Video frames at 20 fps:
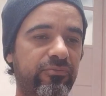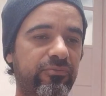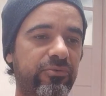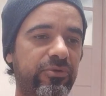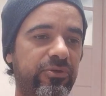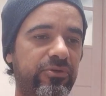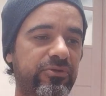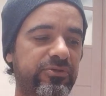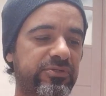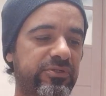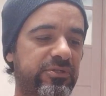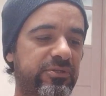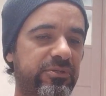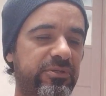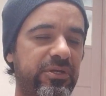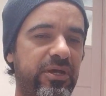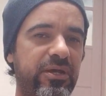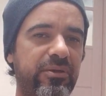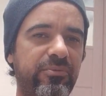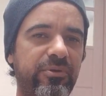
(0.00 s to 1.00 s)
because at the
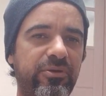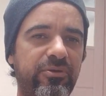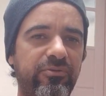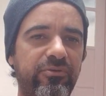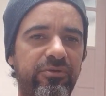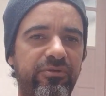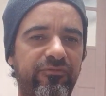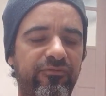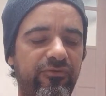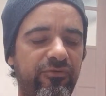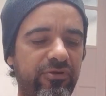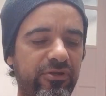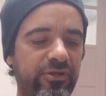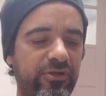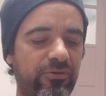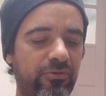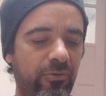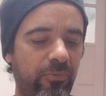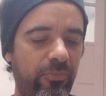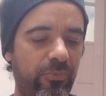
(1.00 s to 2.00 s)
time I couldn't afford a
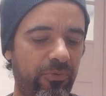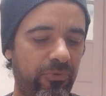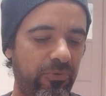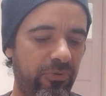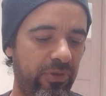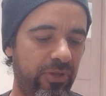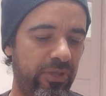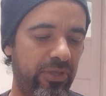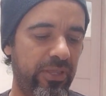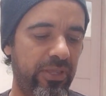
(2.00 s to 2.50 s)
GoPro,